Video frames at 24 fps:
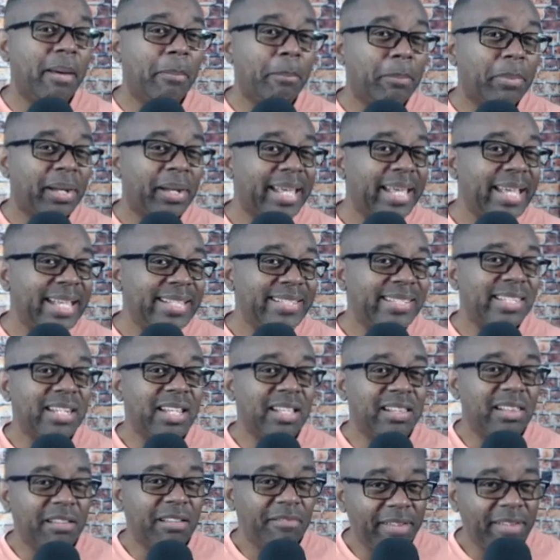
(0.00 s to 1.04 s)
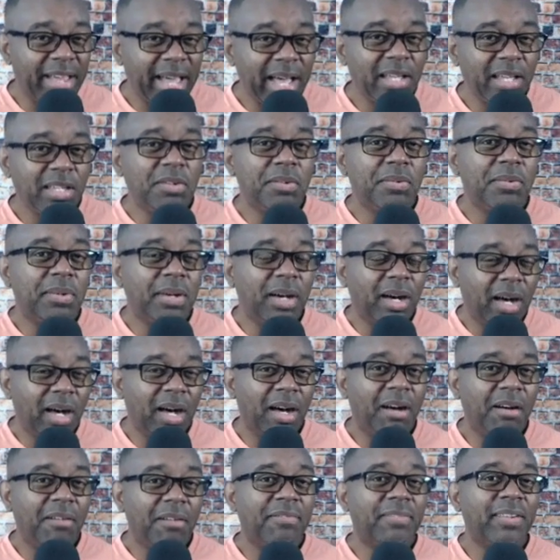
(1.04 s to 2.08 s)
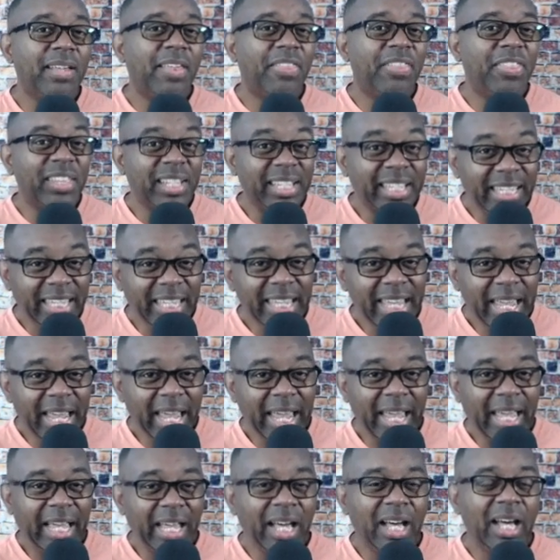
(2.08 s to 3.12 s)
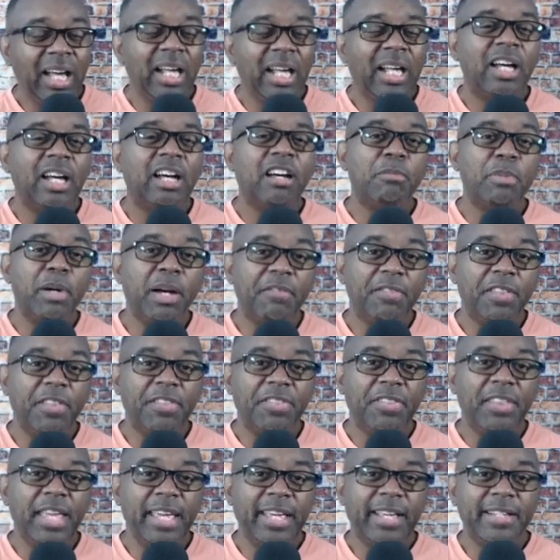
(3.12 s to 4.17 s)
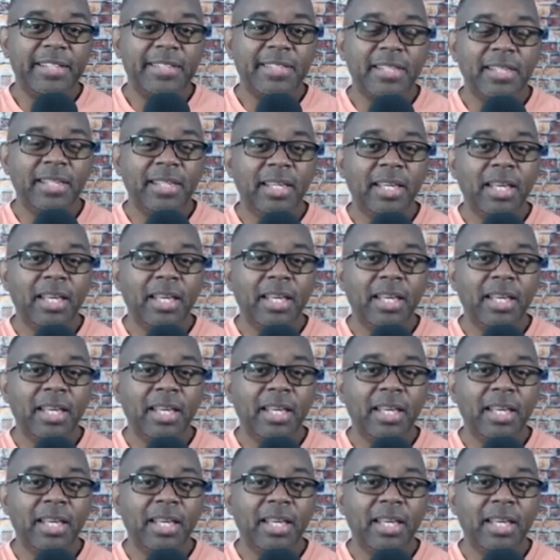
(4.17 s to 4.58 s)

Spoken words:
placed the value of the king above the things.